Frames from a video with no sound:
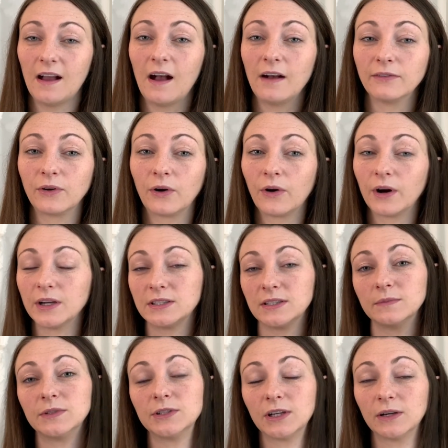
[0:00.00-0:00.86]
Of course,
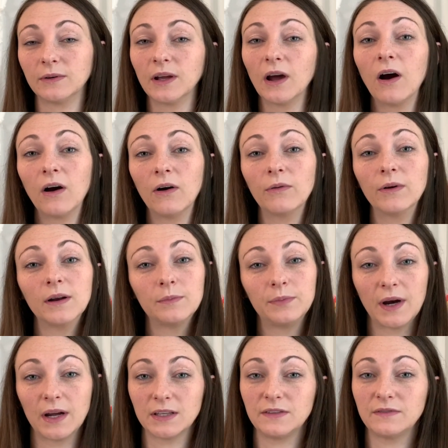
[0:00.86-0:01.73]
I'm sure we all want to
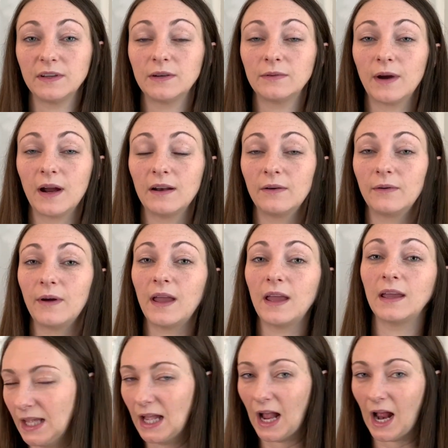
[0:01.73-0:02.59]
breastfeed right away.